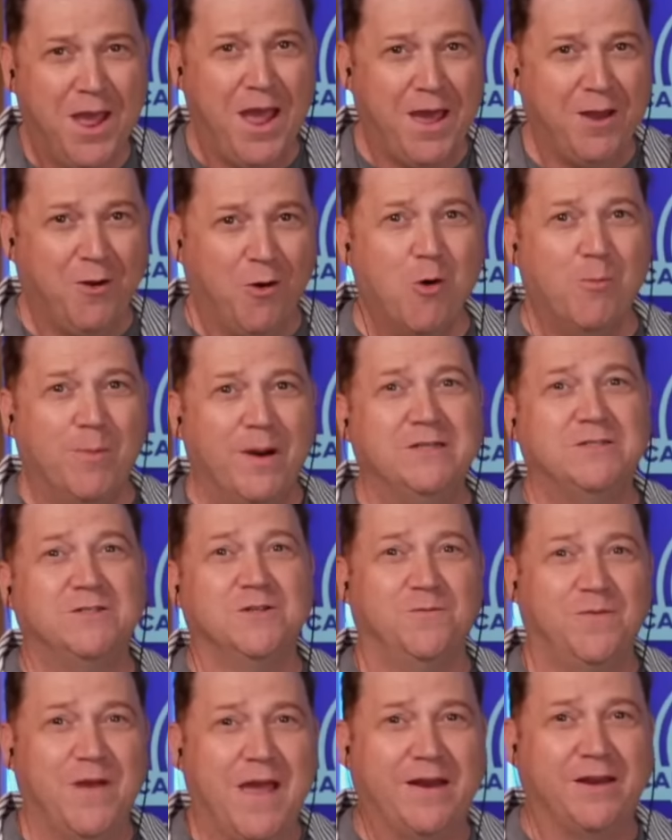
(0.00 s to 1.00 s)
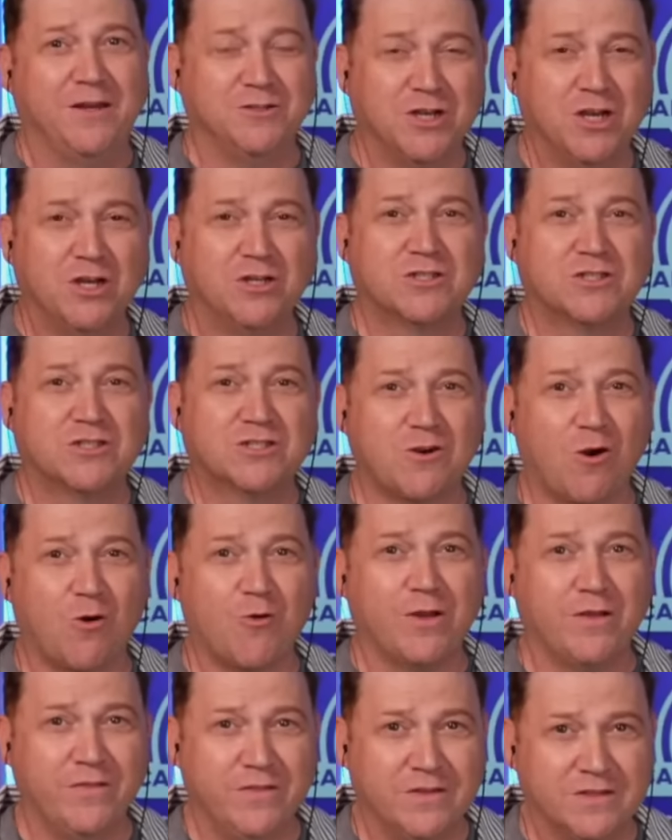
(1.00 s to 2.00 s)
had home ice advantage
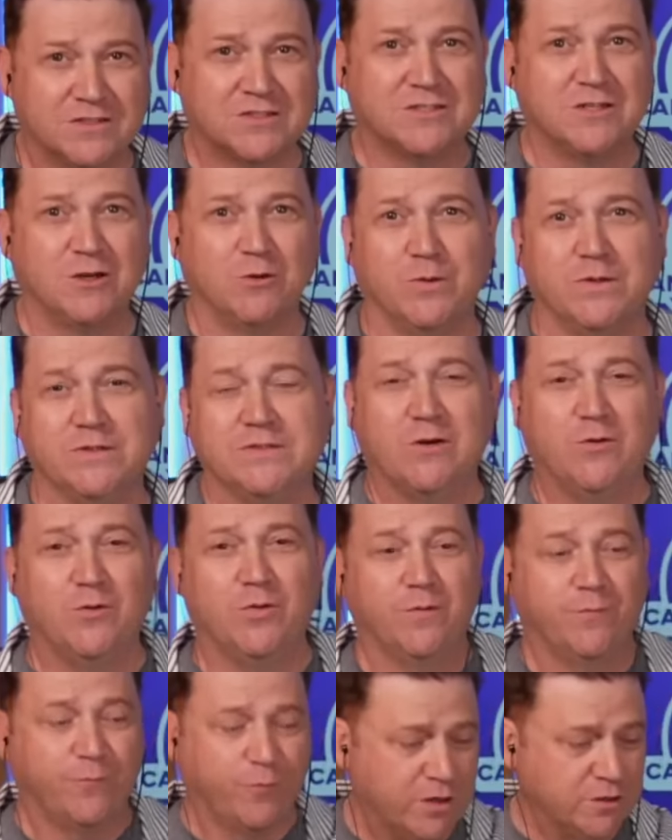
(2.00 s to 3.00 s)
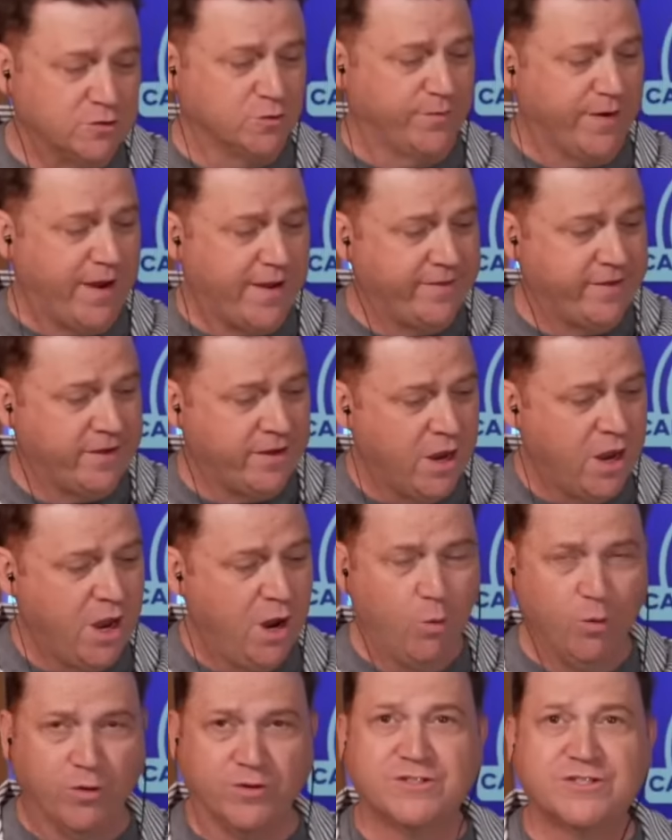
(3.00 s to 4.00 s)
starting this series out in the Fraser Valley
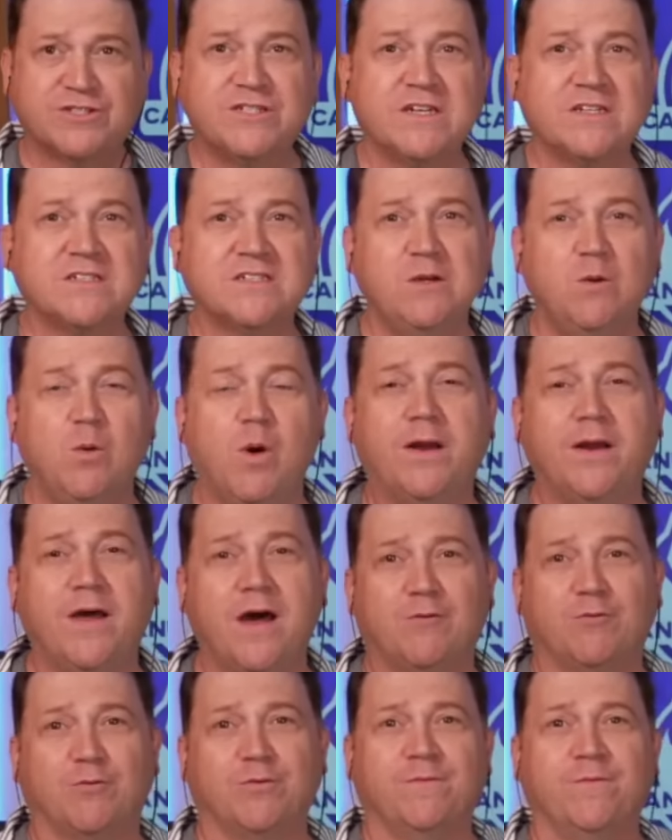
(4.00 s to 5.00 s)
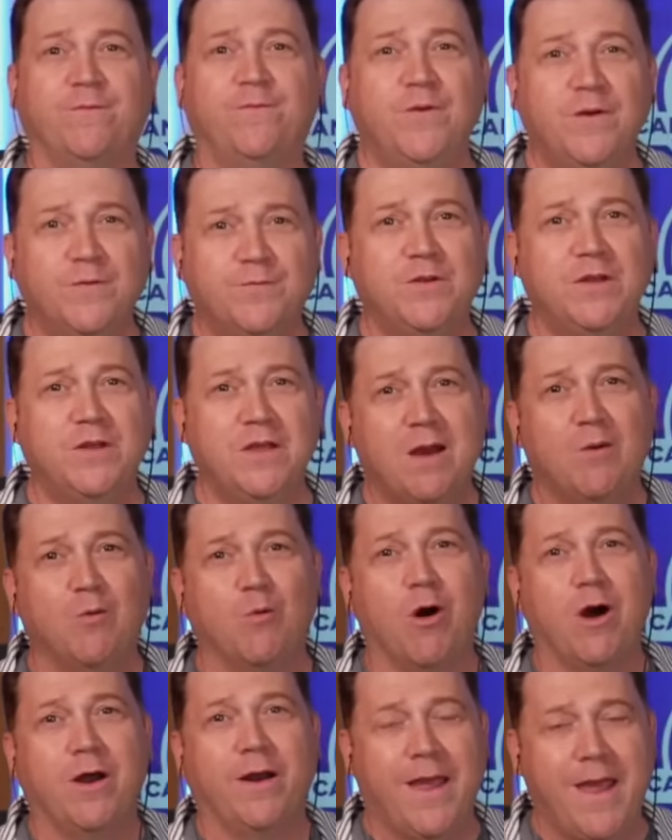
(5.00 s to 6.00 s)
where 6,158
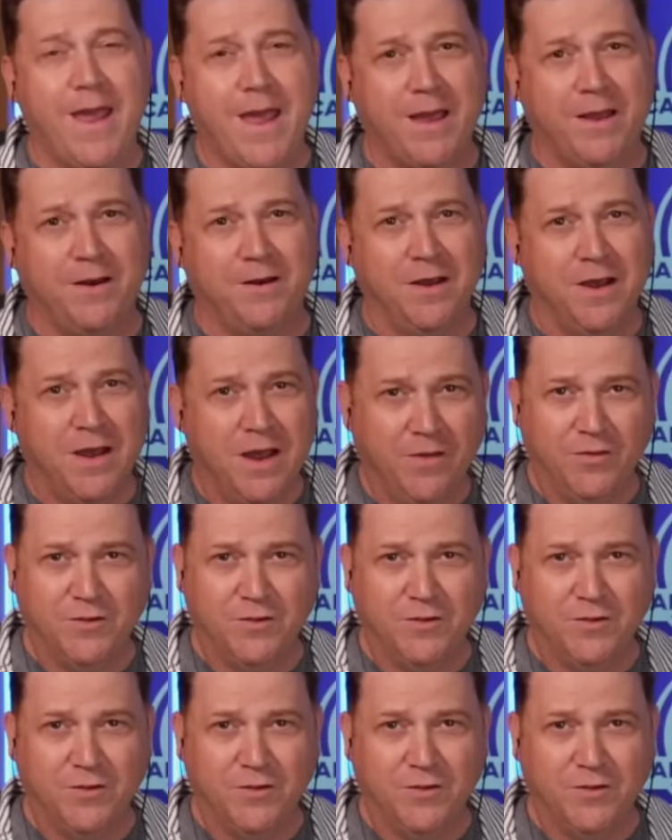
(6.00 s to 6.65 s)
were on hand.